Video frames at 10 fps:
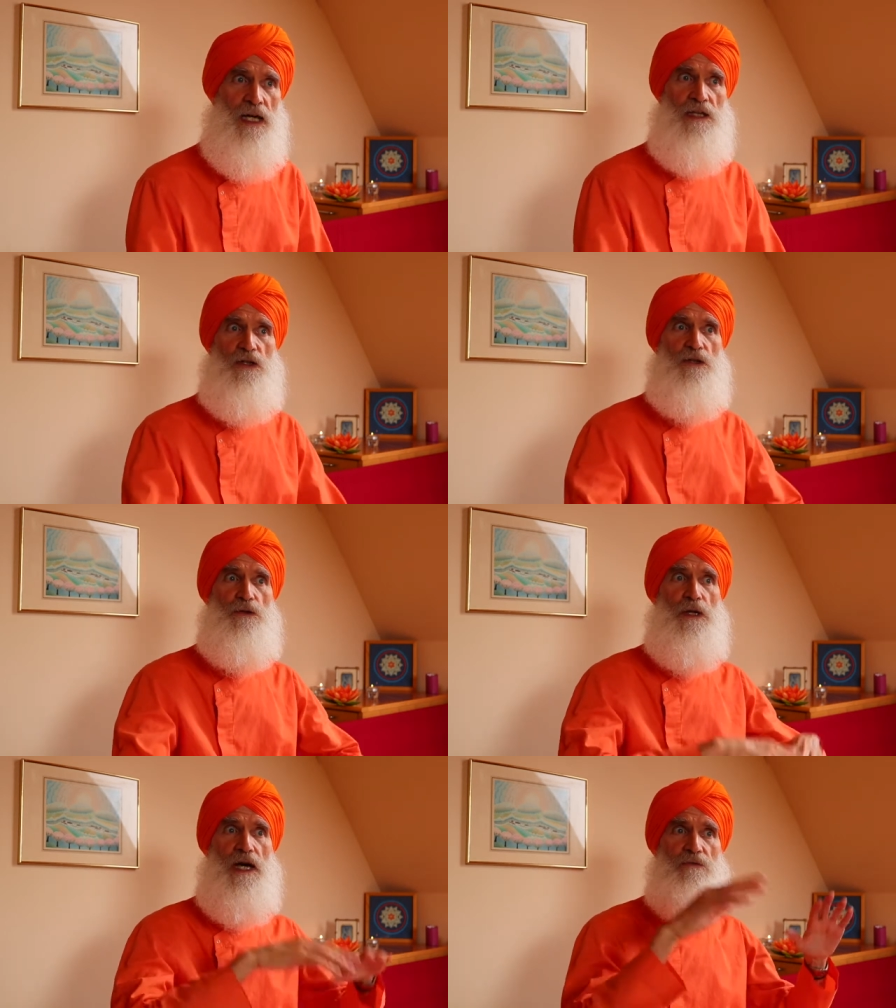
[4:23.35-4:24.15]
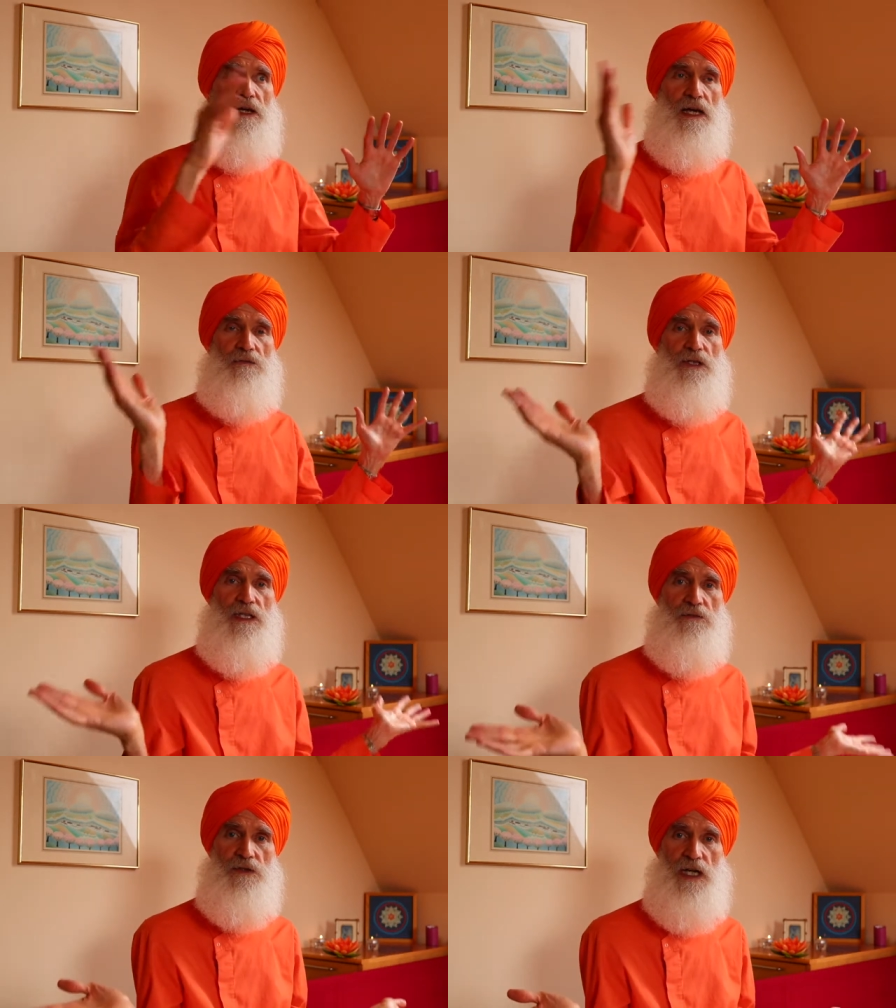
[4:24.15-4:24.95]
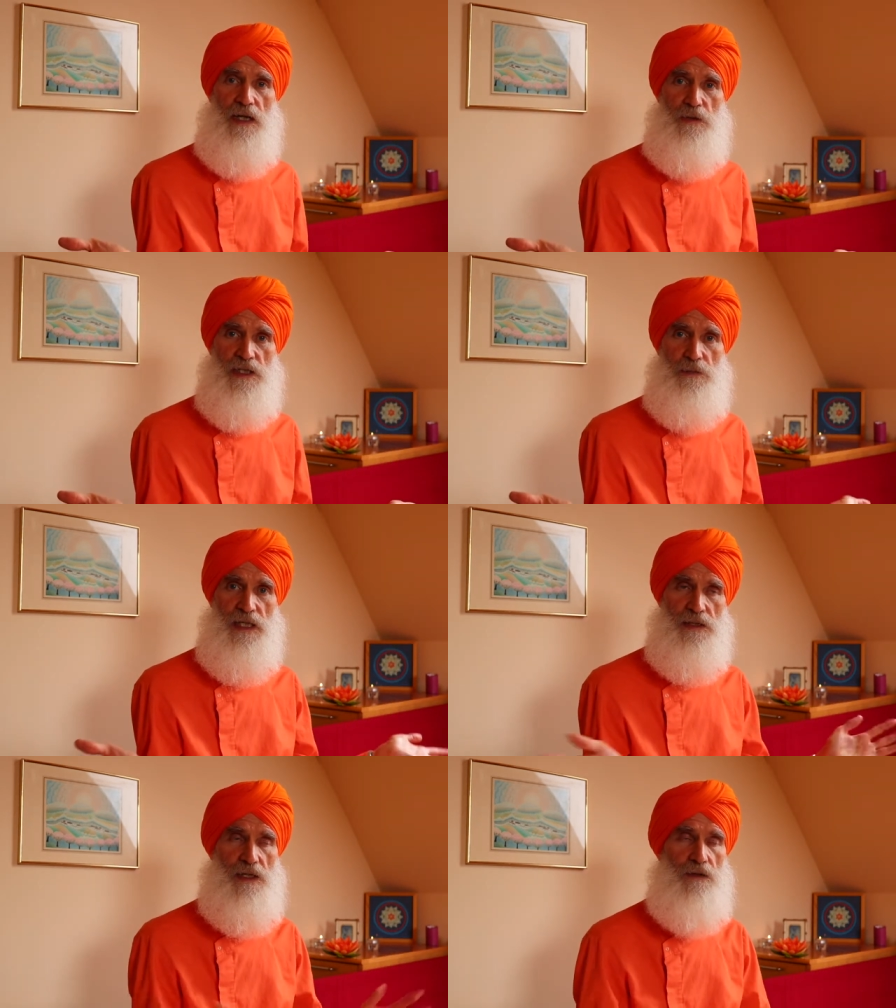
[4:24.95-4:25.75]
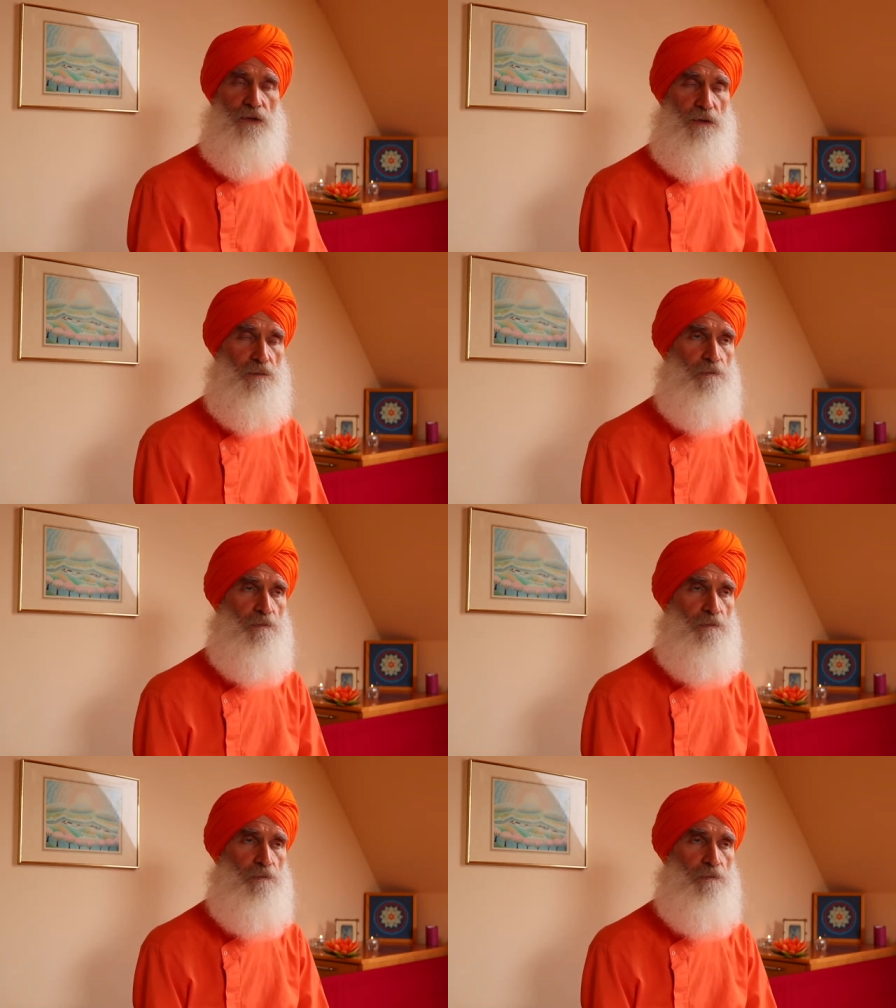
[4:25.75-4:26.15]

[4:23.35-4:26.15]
until you have everything of time and space covered.